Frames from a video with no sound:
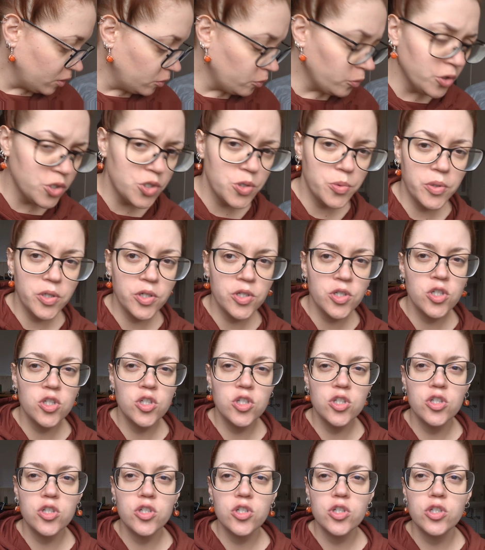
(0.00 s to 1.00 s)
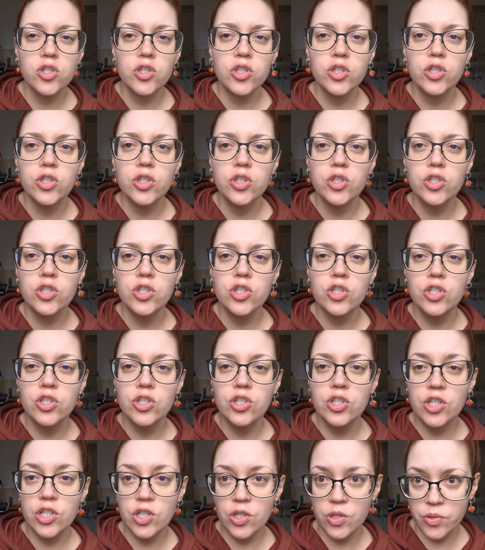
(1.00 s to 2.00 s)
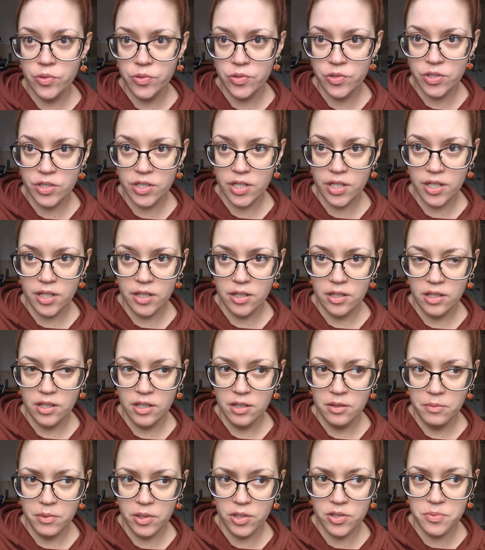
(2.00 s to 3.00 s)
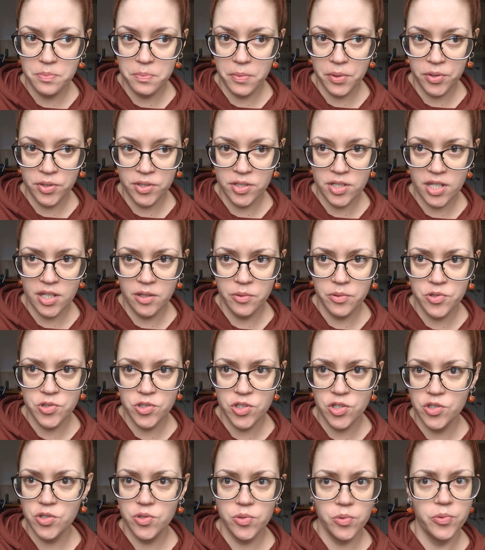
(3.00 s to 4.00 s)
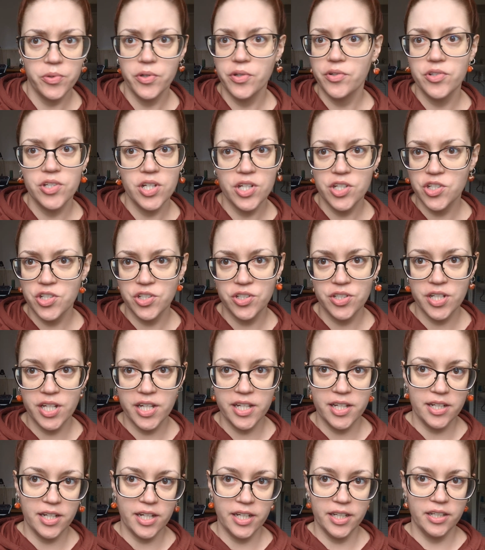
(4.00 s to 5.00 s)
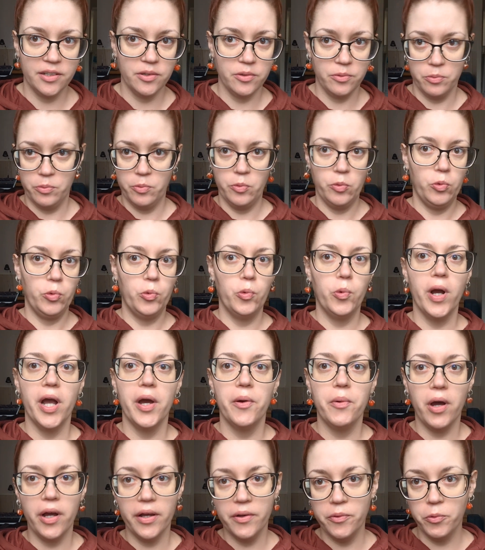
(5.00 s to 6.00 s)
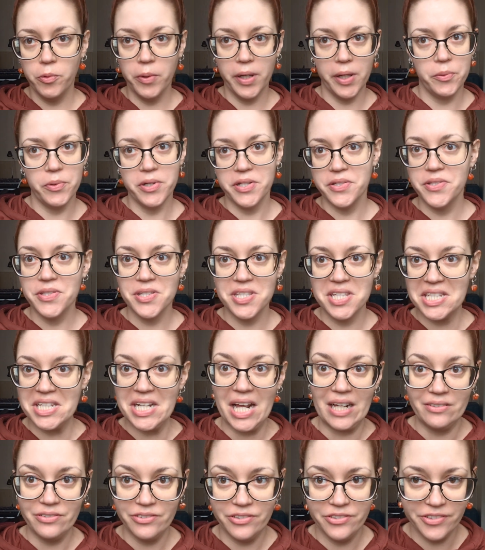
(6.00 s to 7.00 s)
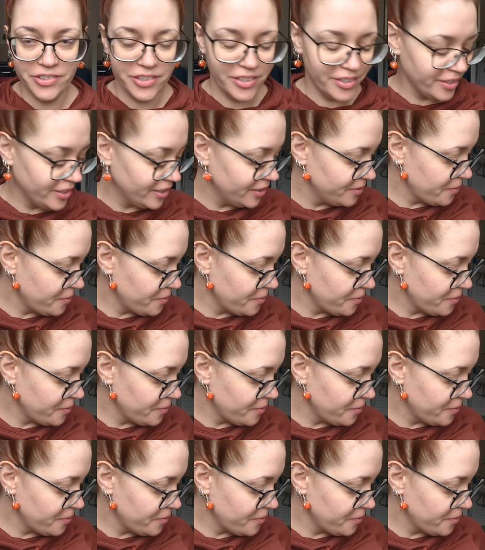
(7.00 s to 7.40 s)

which was Tuesday, because Monday was just orientation day, like where is stuff?